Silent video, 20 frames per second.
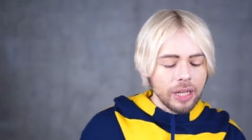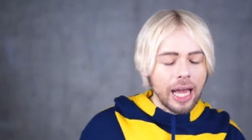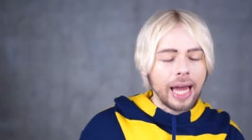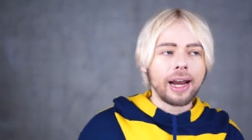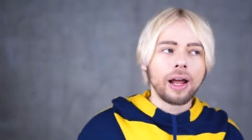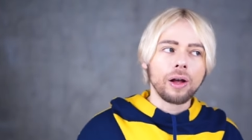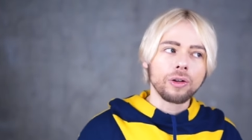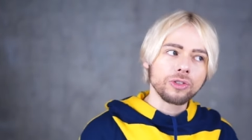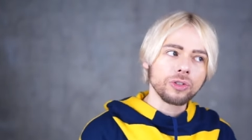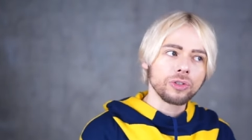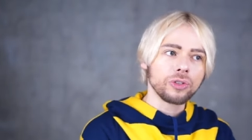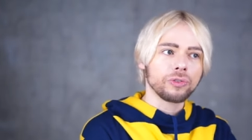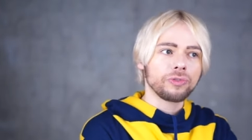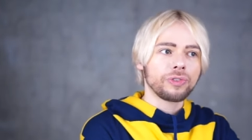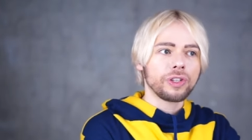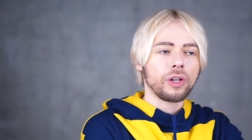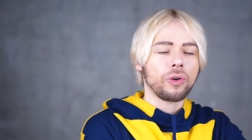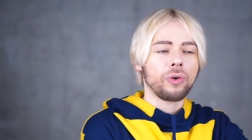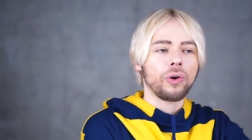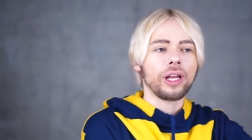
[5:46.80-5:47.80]
And I also
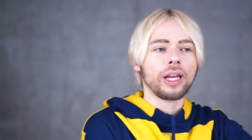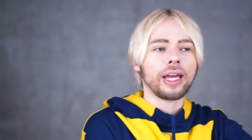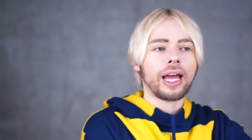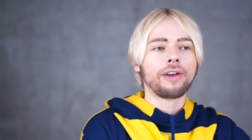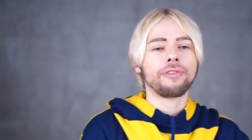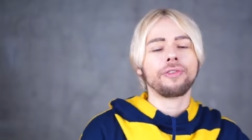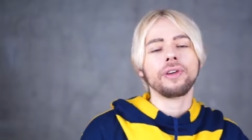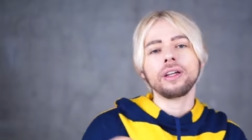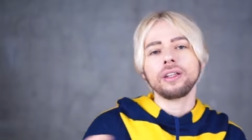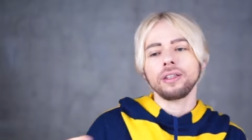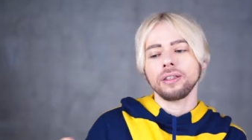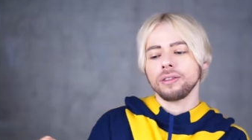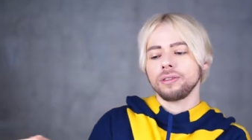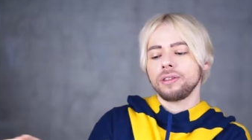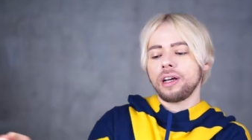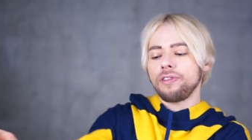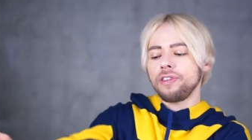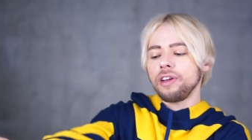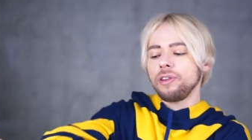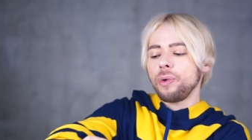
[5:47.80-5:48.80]
don't feel oily. I
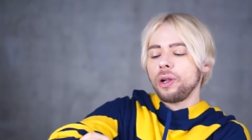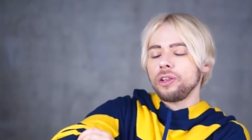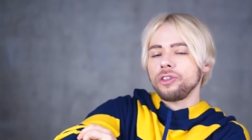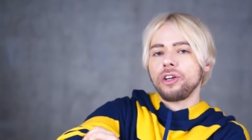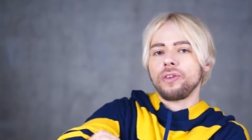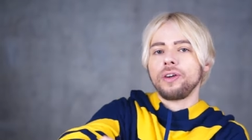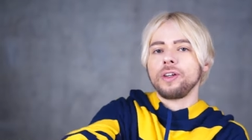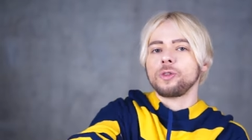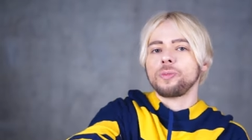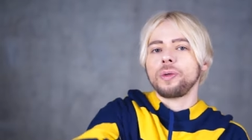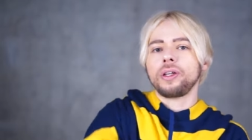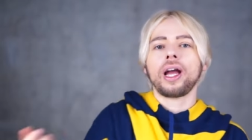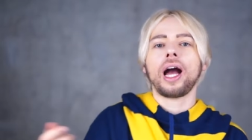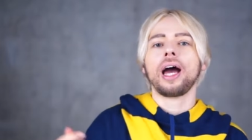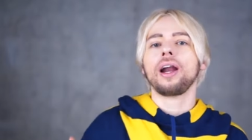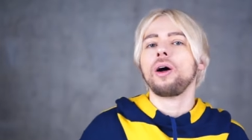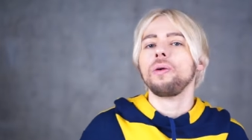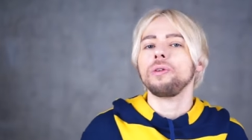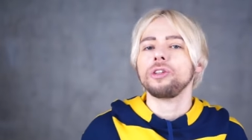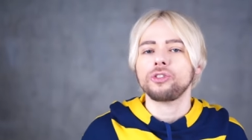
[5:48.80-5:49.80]
feel I feel well nourished. But you
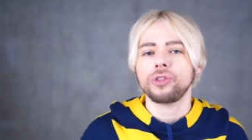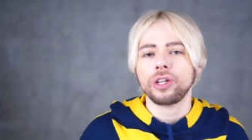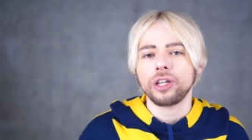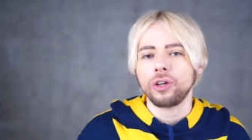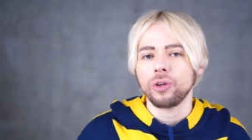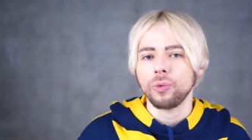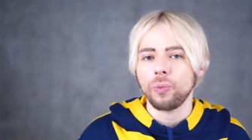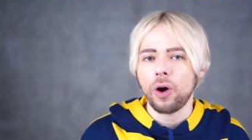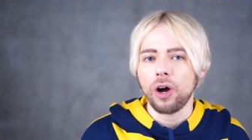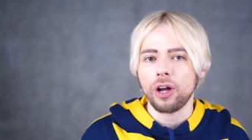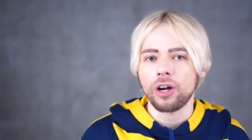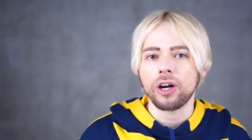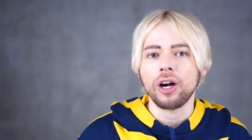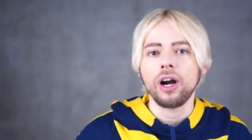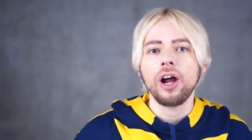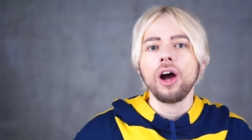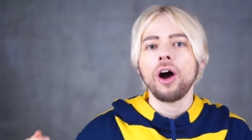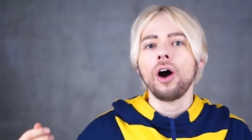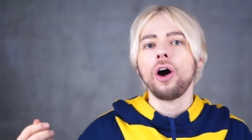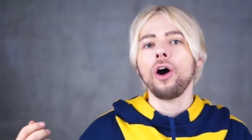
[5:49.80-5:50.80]
gotta always drink your
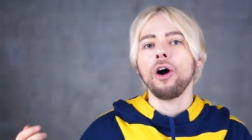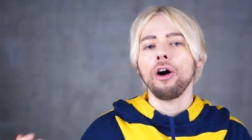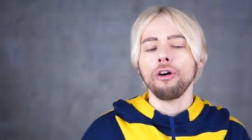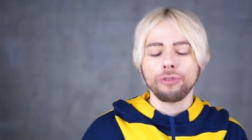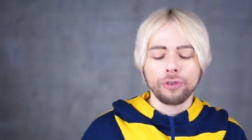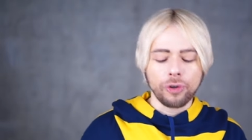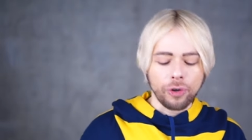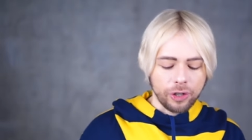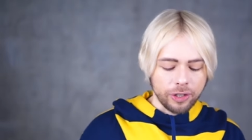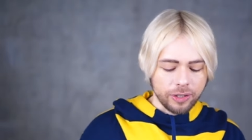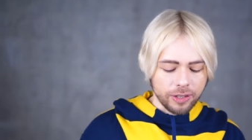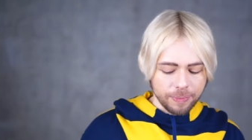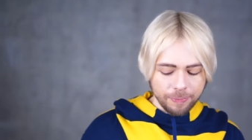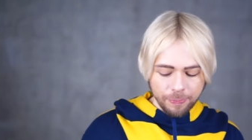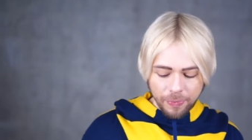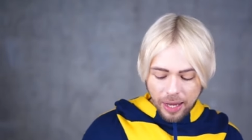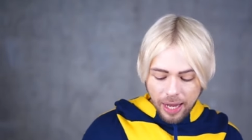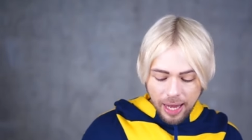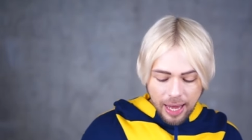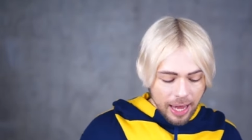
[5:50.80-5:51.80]
water, oh, of course.
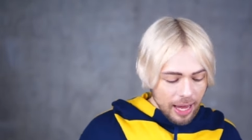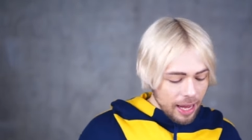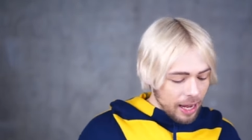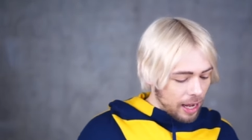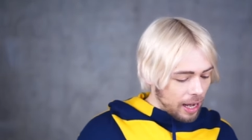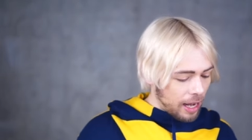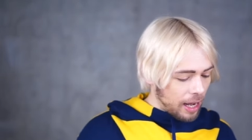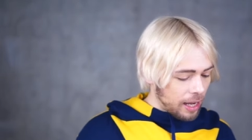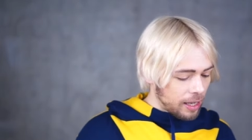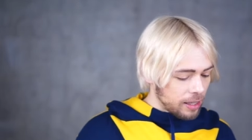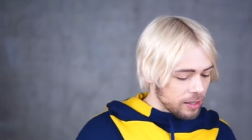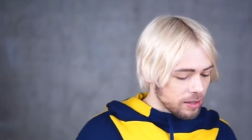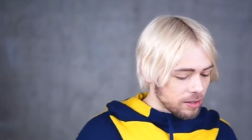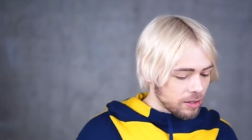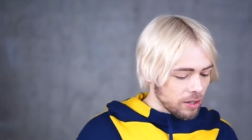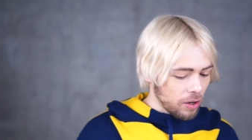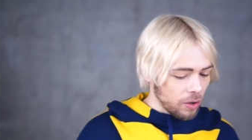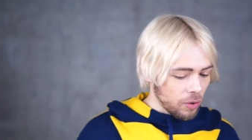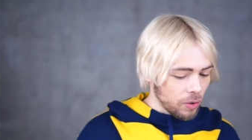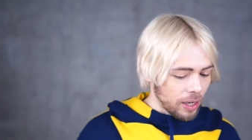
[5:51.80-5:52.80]
Uh,
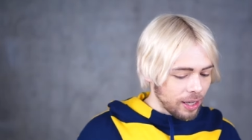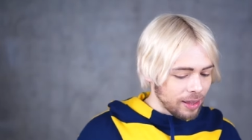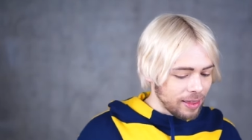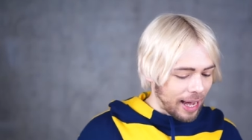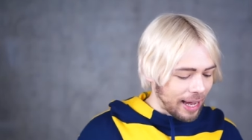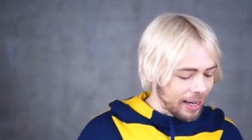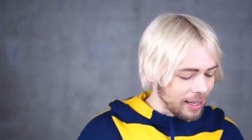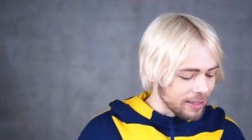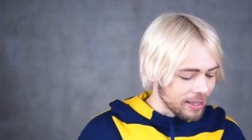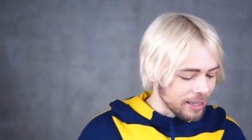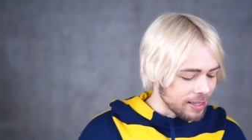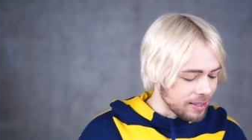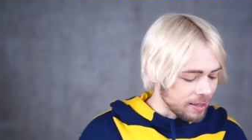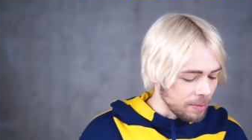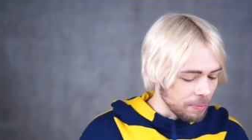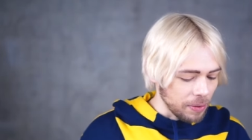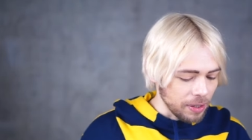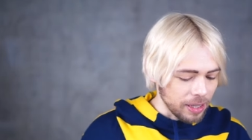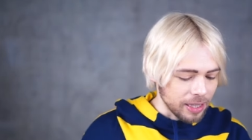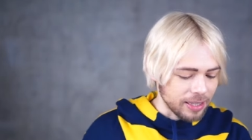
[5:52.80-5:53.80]
so that is as
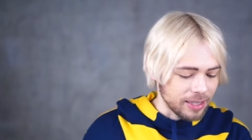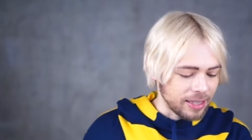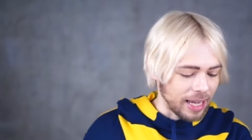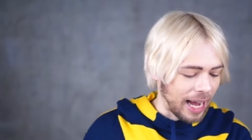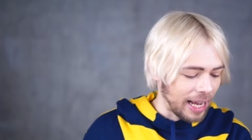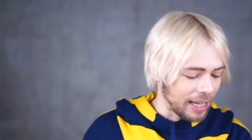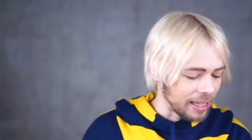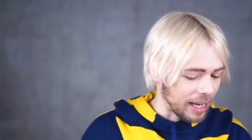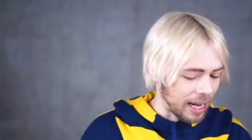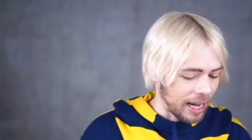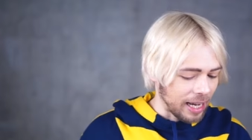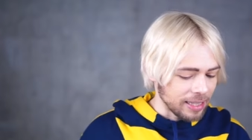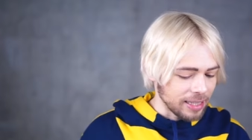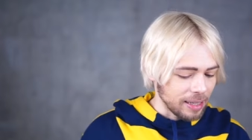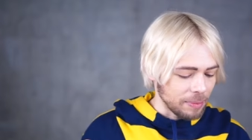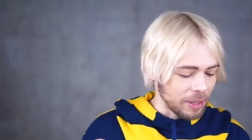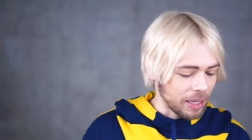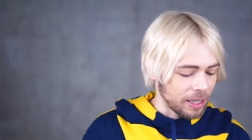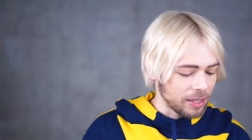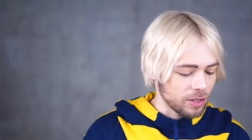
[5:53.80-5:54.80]
simple as that, guys.
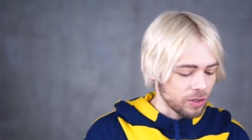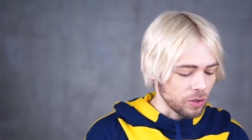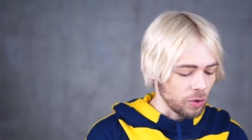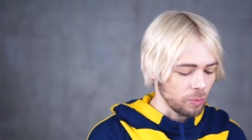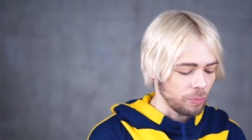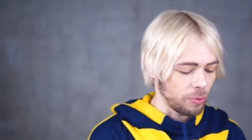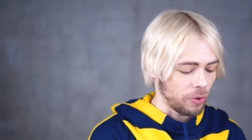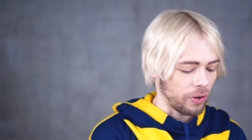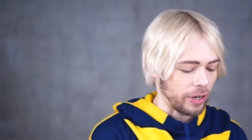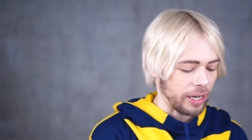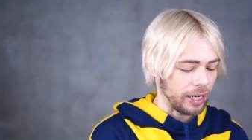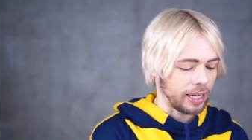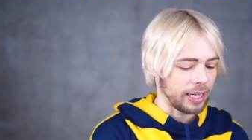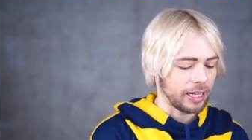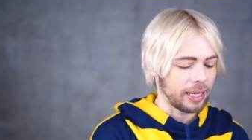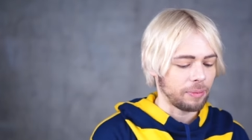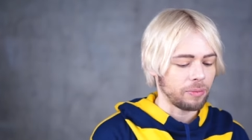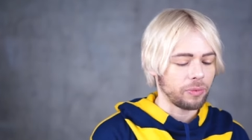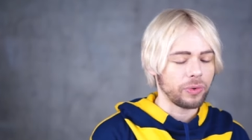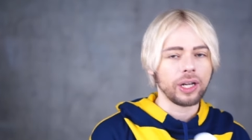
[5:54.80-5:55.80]
I'm like so boring.
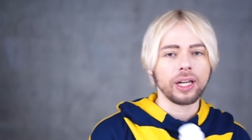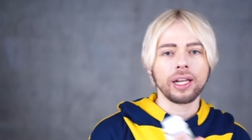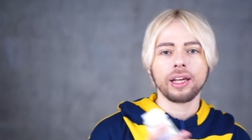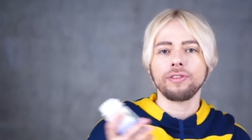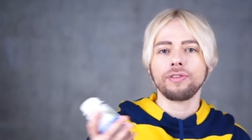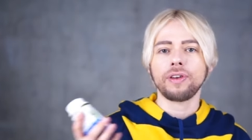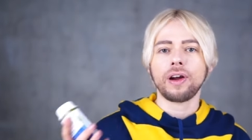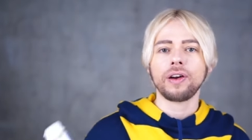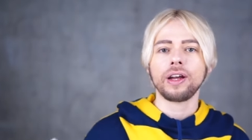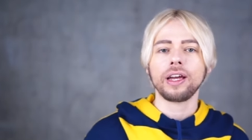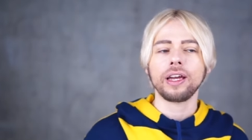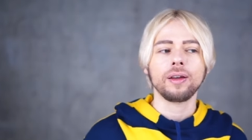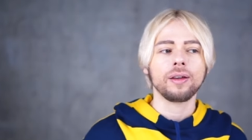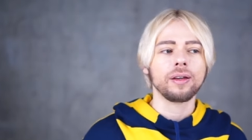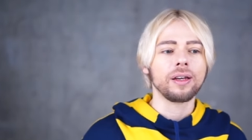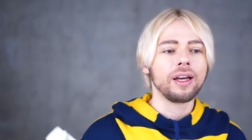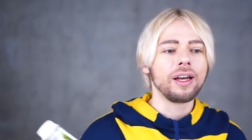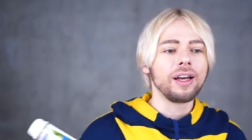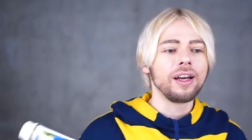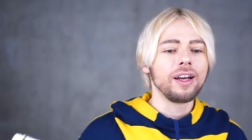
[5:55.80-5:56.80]
Like I'm really
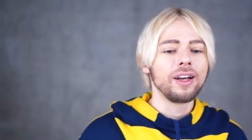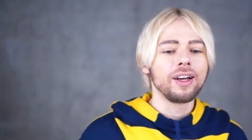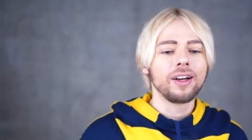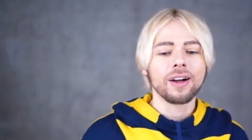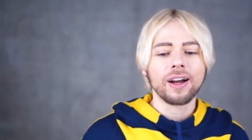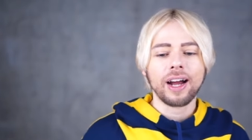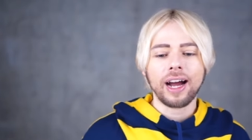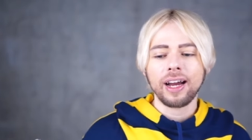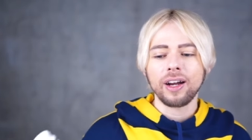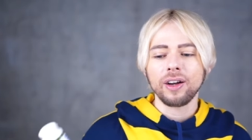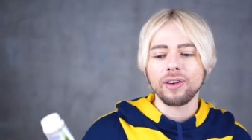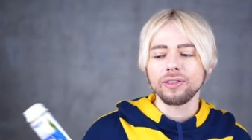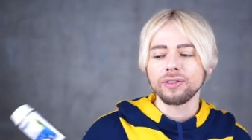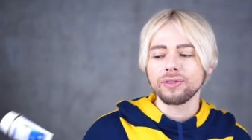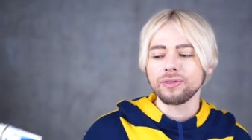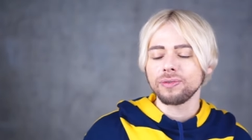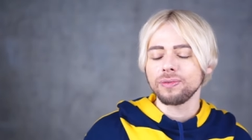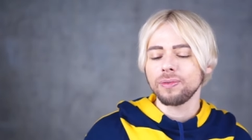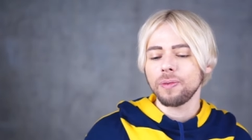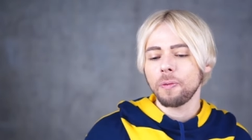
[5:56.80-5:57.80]
very kind
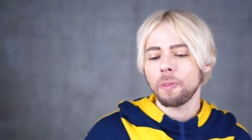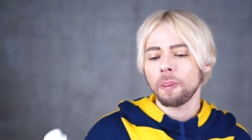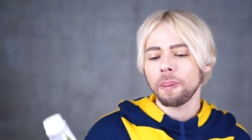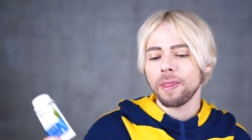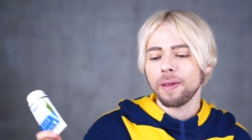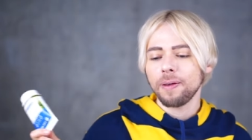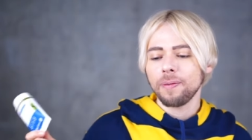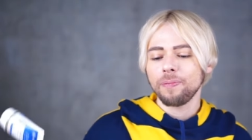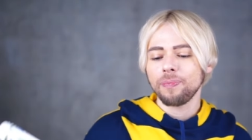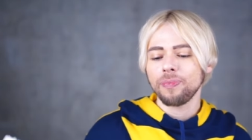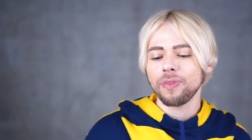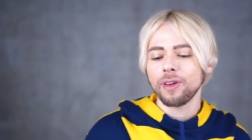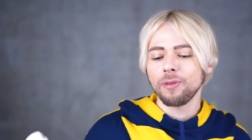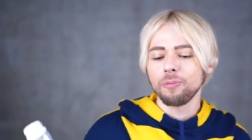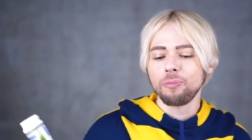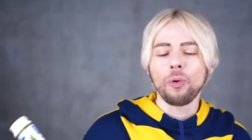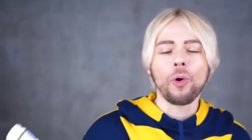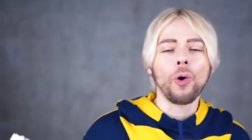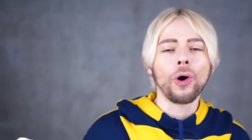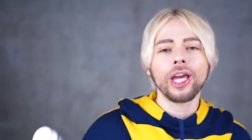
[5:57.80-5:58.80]
of
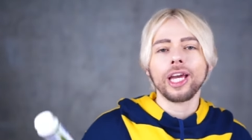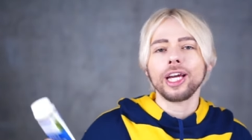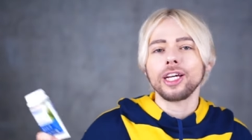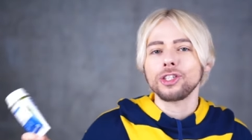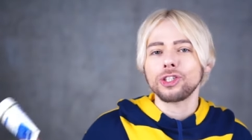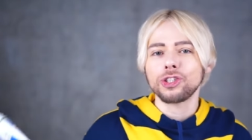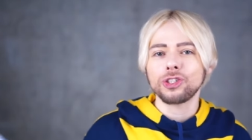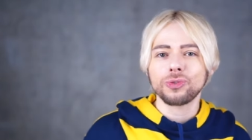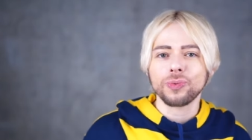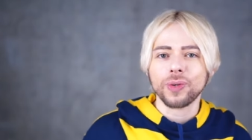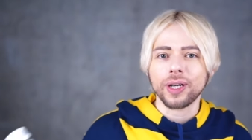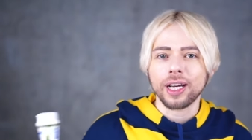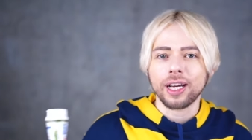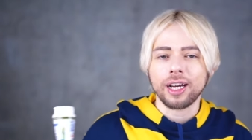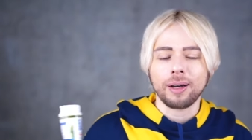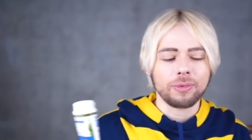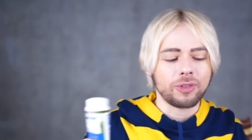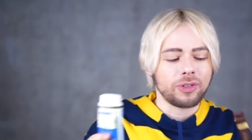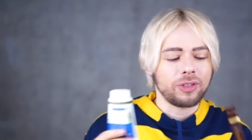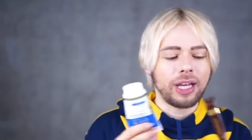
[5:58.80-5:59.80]
boyish when it
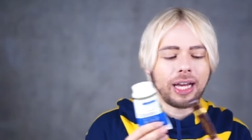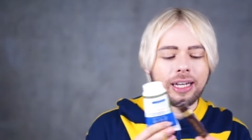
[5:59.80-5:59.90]
comes to